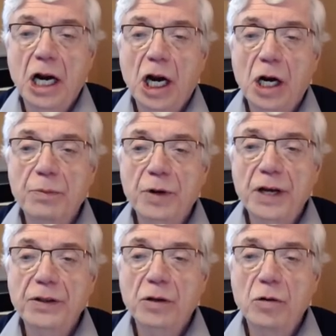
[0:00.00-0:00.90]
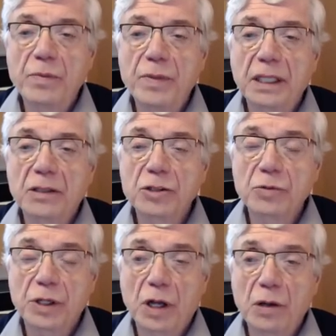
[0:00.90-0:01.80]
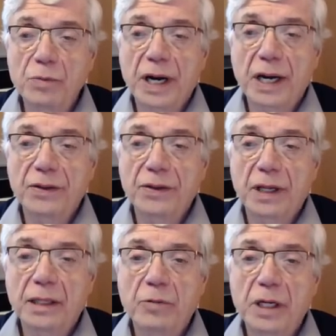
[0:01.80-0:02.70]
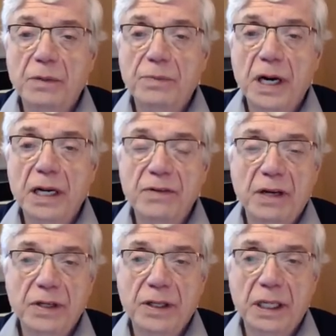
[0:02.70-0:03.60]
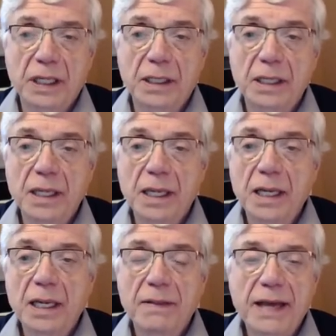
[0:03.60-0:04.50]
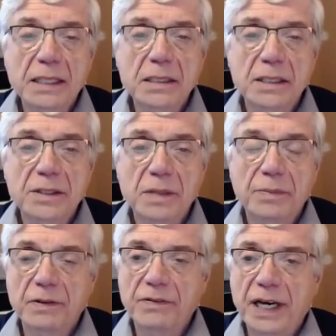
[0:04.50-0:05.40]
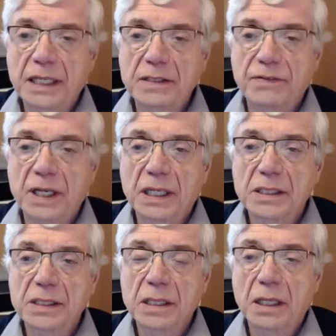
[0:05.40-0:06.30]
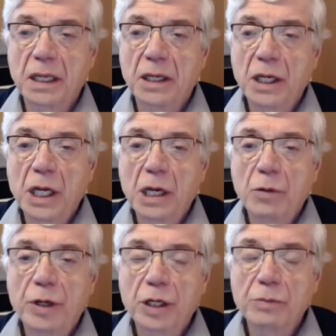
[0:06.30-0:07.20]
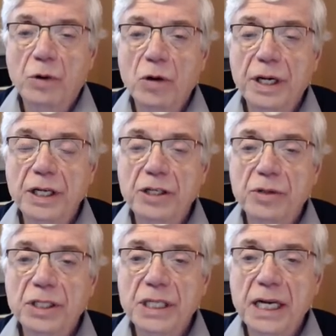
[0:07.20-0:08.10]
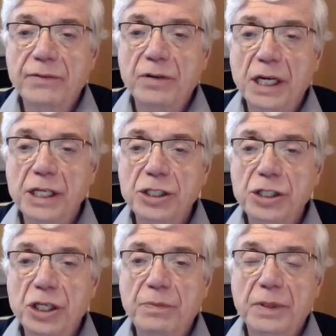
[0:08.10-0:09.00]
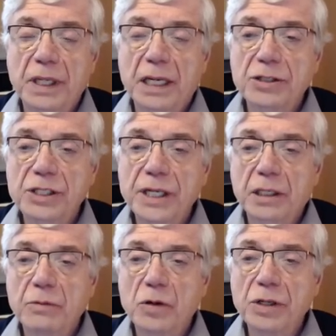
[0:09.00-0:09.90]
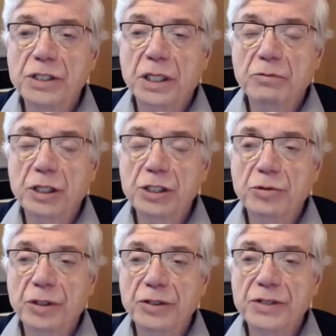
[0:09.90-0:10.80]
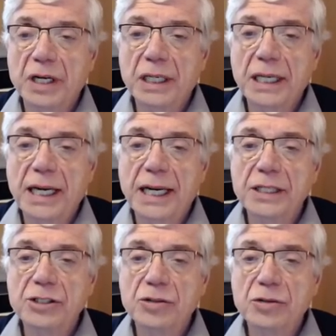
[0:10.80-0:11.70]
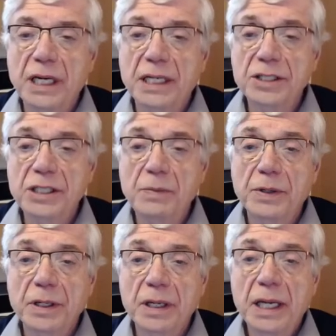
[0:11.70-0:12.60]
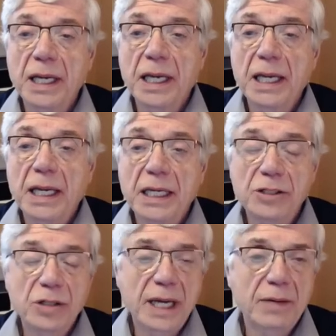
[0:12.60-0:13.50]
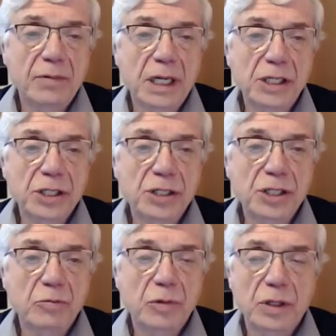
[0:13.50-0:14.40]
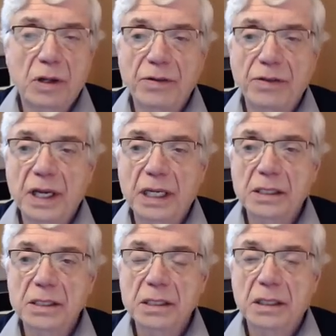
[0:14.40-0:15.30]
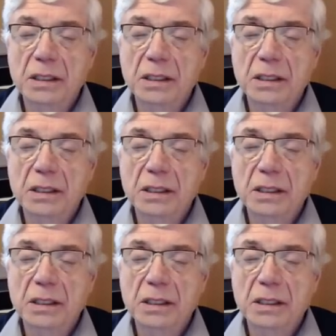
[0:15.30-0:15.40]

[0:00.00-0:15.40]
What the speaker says: Our breath commingles with all breath, and we are part of everything. That's the simple fact of things. We are born into a state of relationship, and our ceremonies and rituals are guides to lead us deeper into that relationship with all things.